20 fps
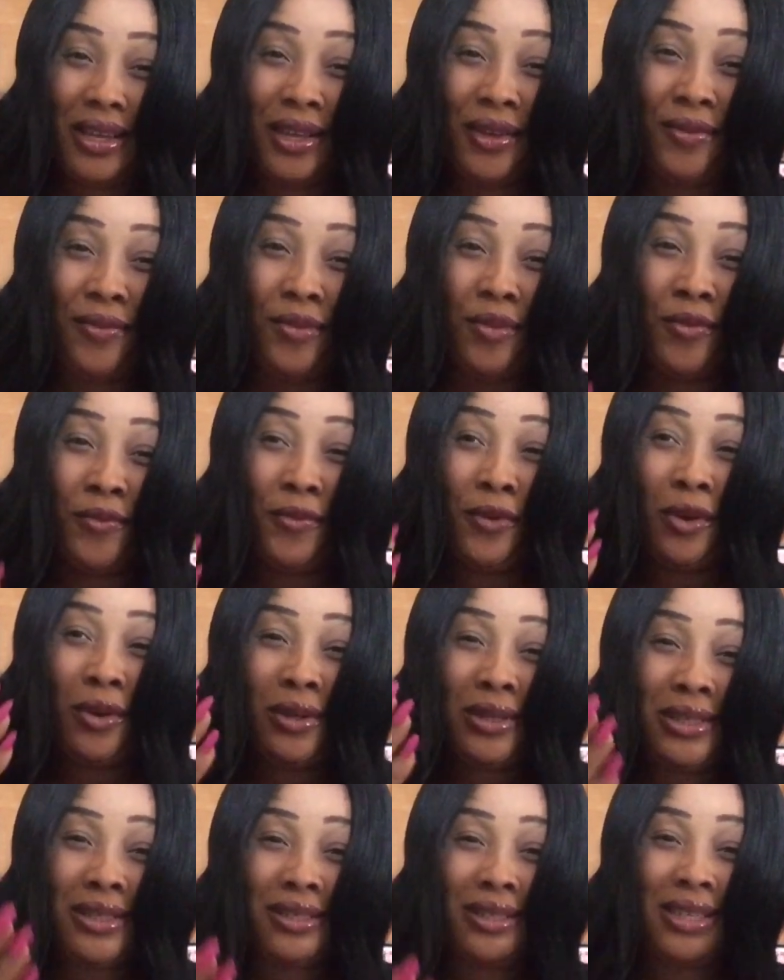If you
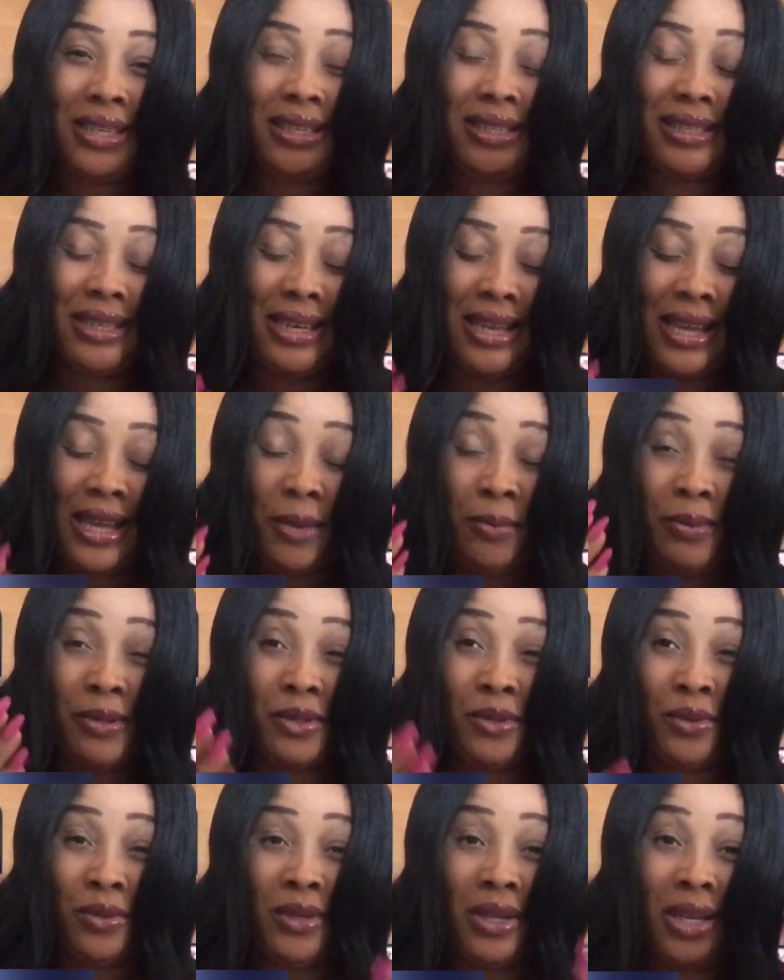followed yesterday
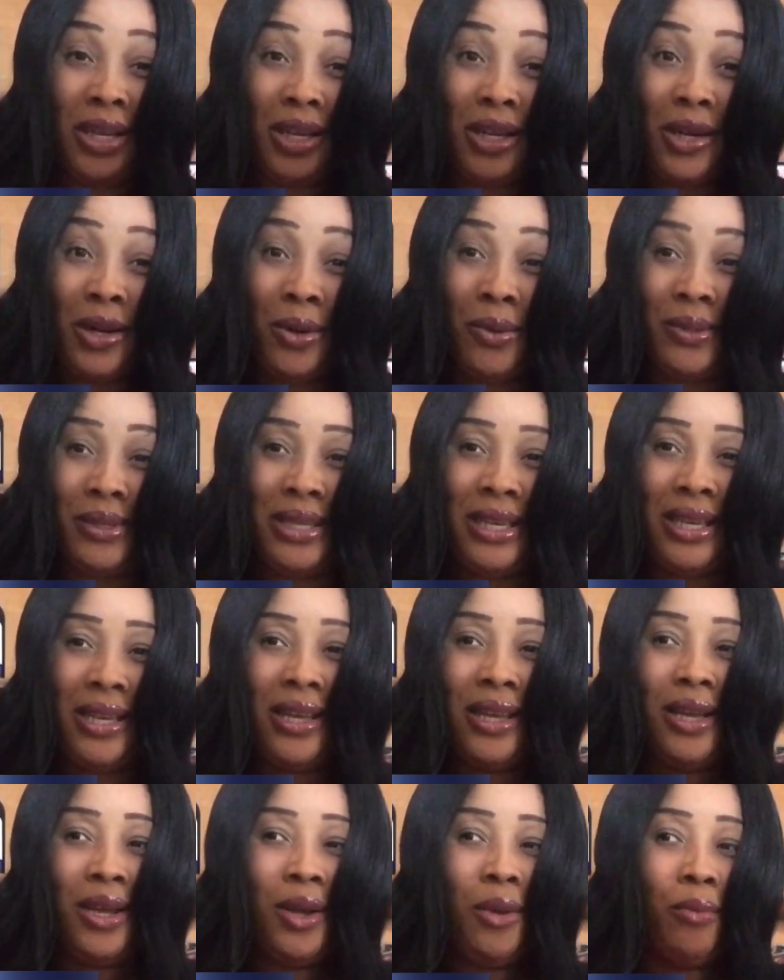
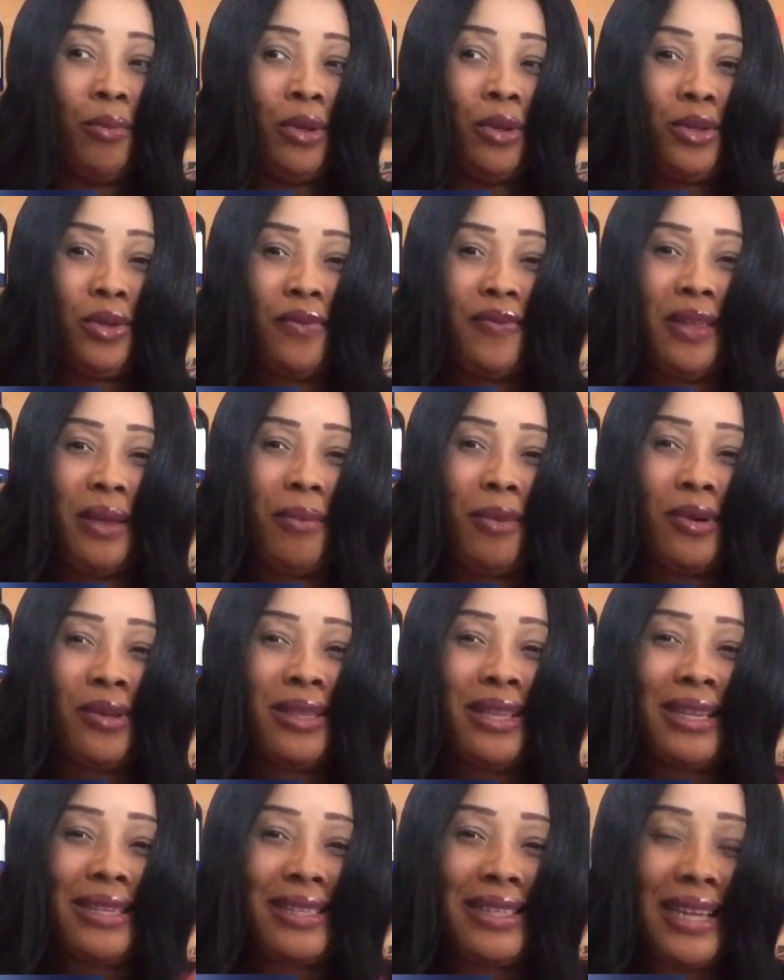closely, both of them
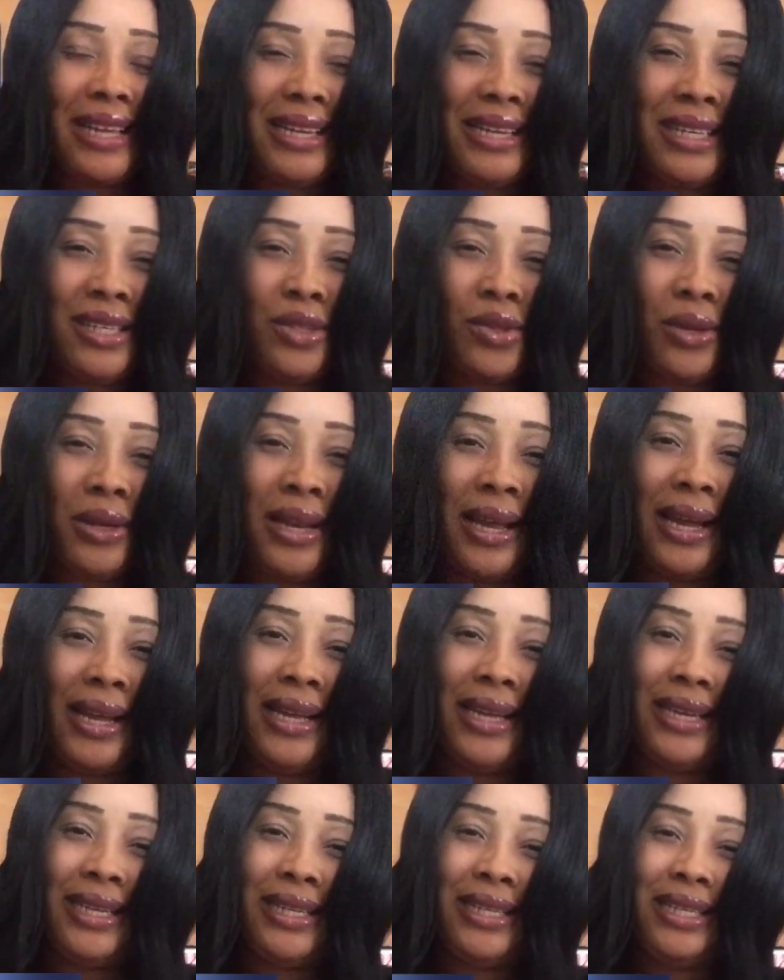understand each other.
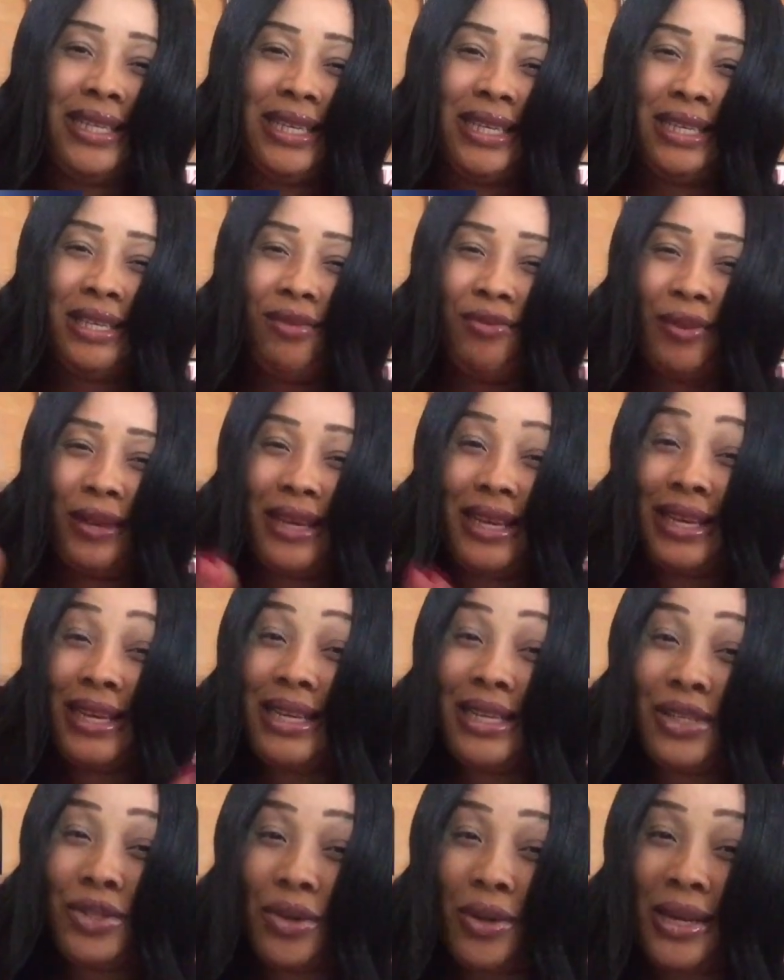They defended
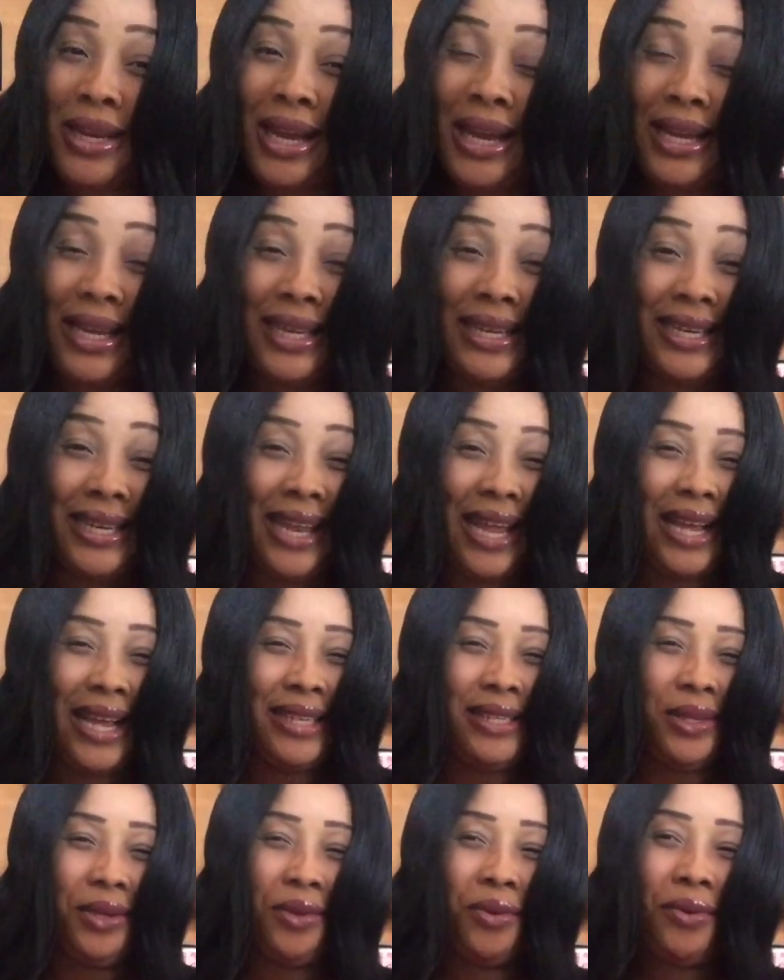each other. They
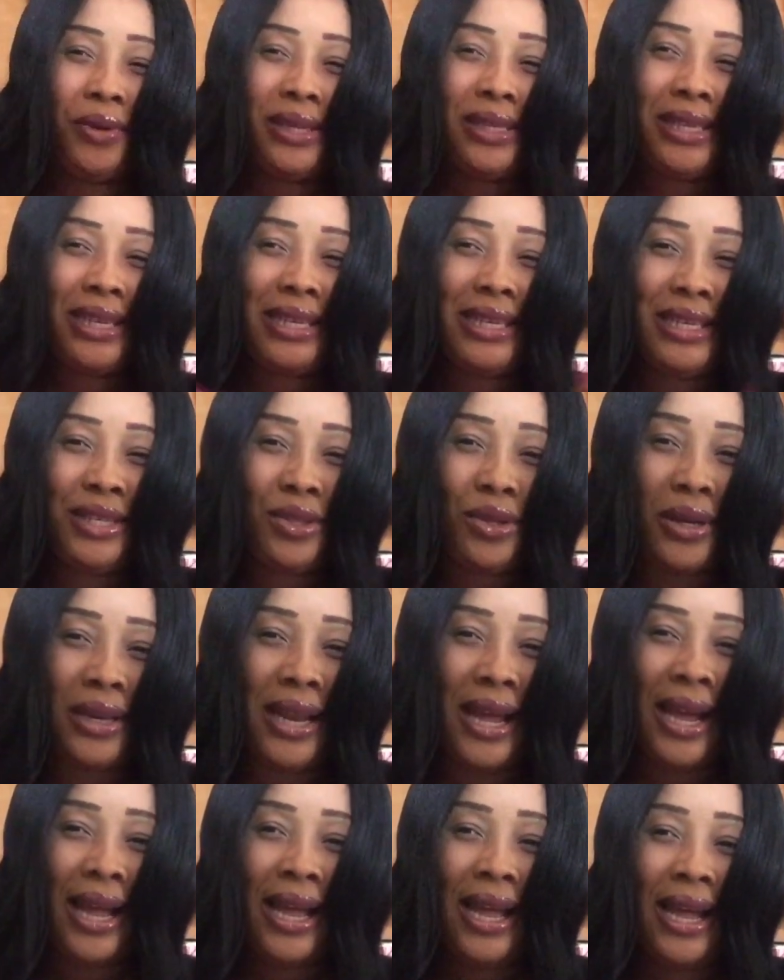exonerated each
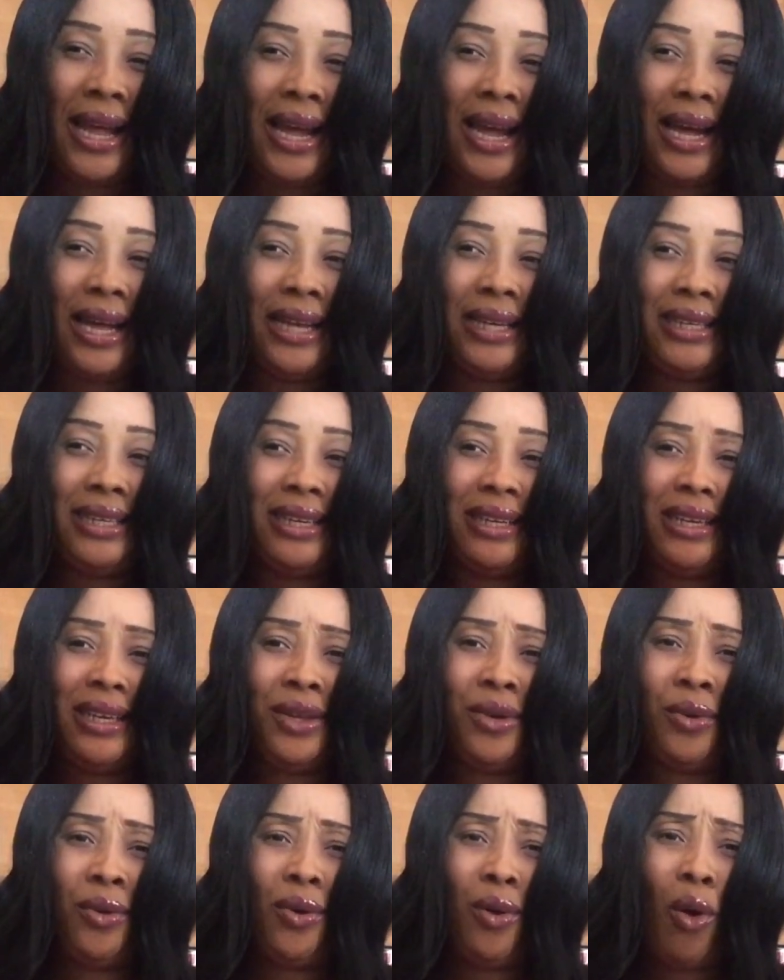other. And,
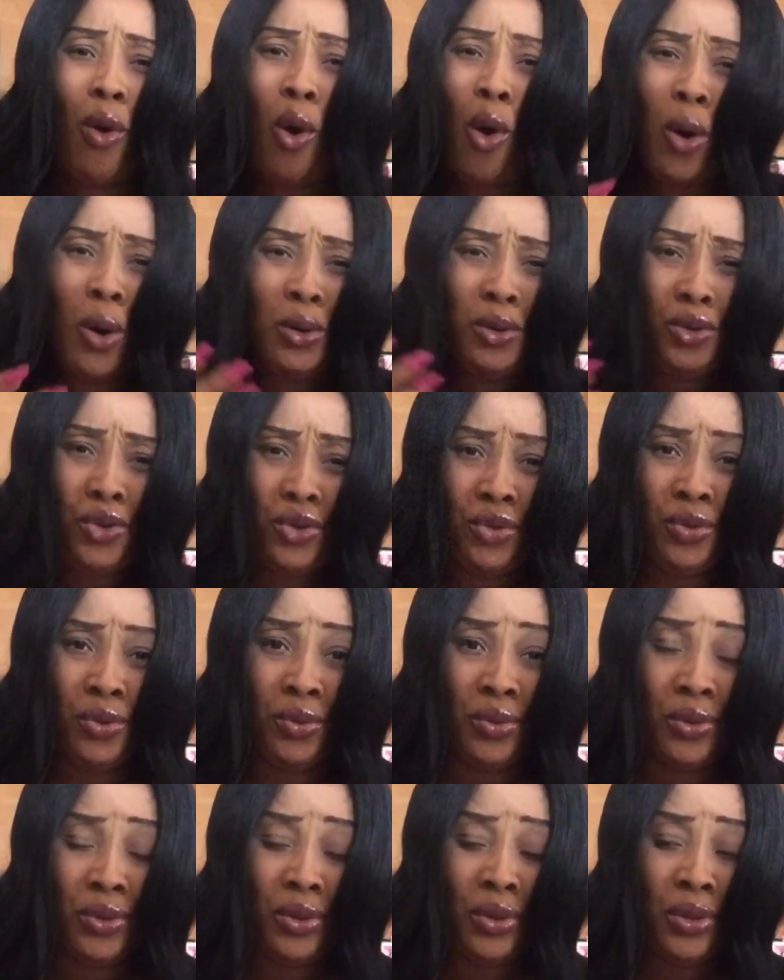you know, all
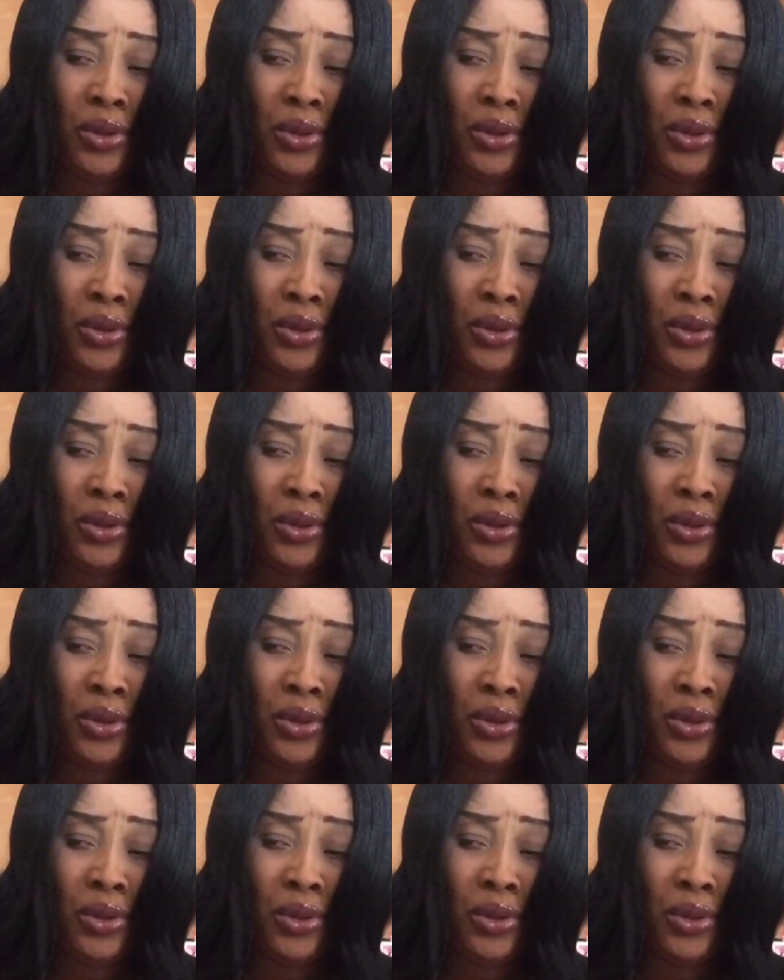true.